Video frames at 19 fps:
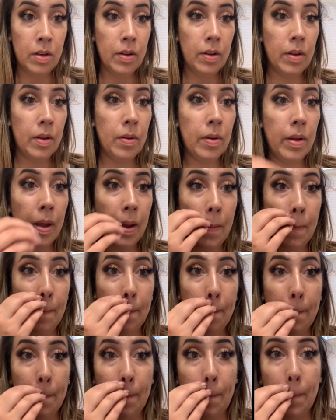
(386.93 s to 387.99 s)
Okay,
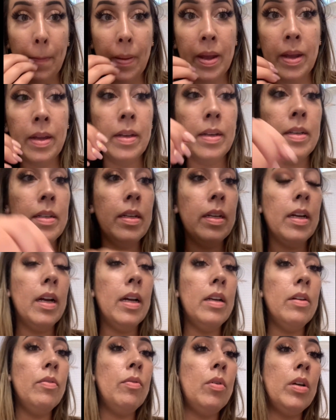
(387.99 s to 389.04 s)
and I kind
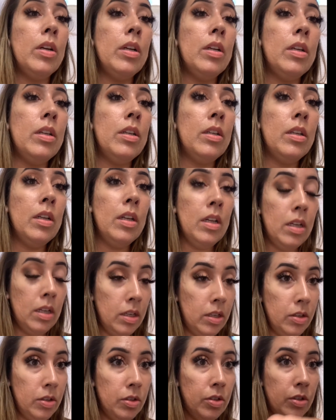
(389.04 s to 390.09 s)
of want to
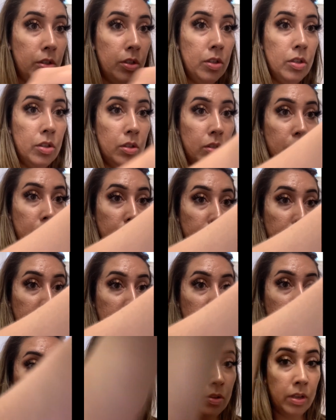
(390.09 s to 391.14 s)
make
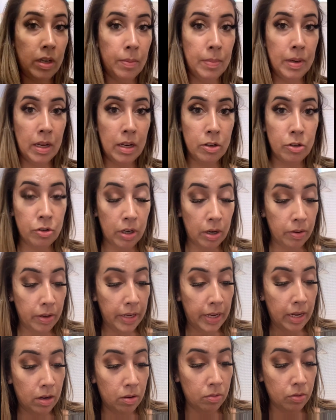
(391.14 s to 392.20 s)
sure that I'm not drowning
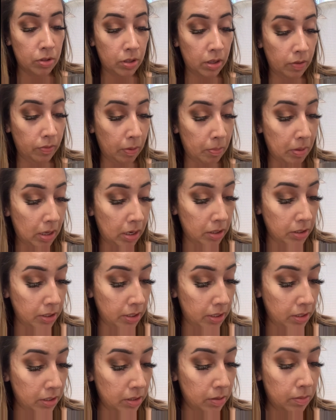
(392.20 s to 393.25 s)
out, sorry if I blocked
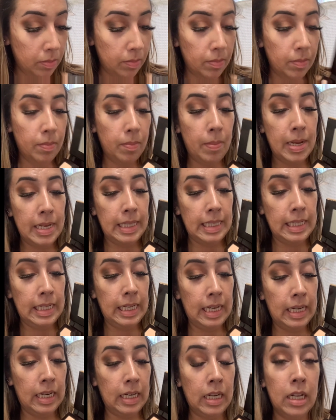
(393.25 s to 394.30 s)
it, my
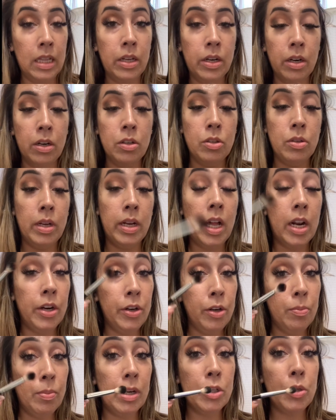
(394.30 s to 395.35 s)
sienna color. So I got a
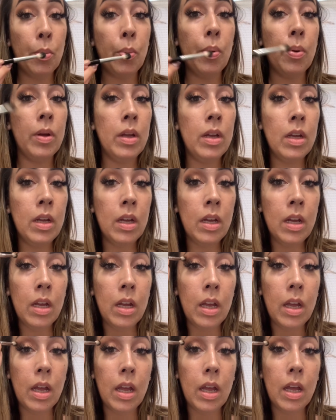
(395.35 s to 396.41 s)
new brush
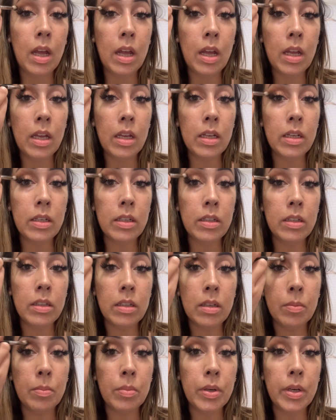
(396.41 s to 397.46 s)
and
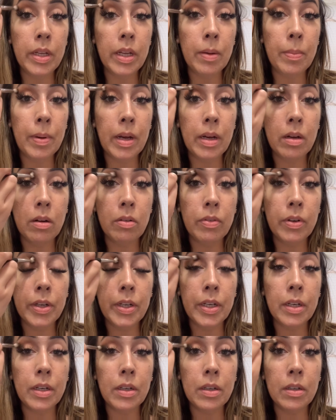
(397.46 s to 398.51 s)
I'm putting it back over
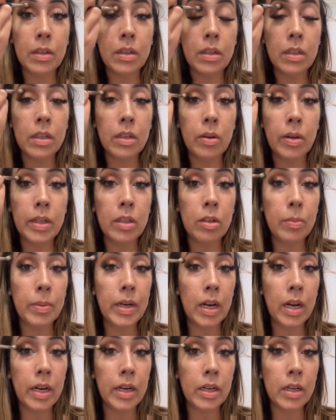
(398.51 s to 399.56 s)
here, going a little bit
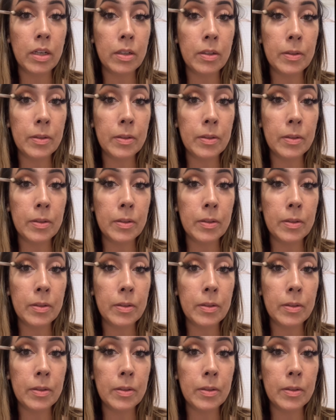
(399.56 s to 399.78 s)
higher.